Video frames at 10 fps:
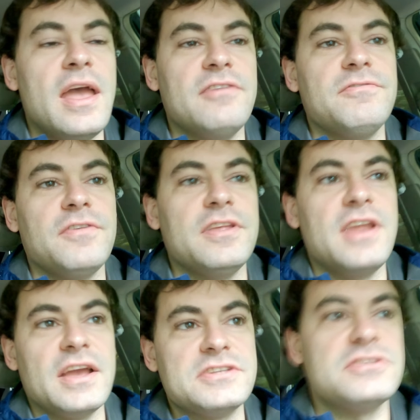and for the
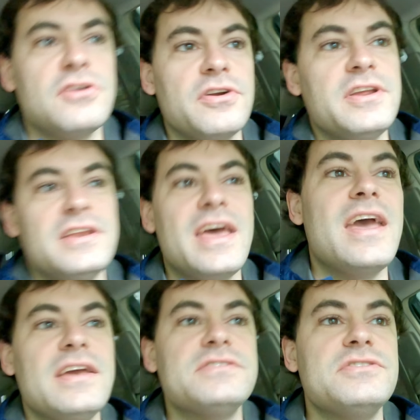next 30
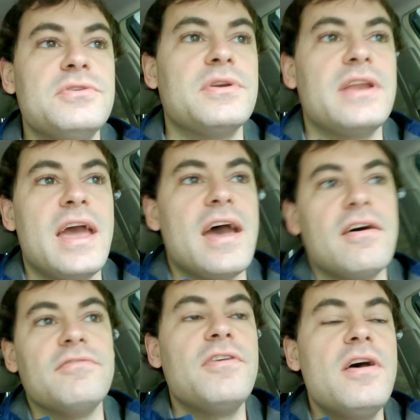days you can
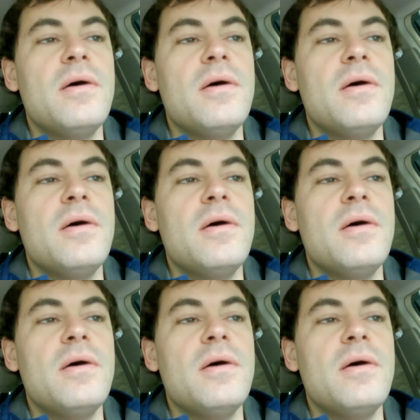have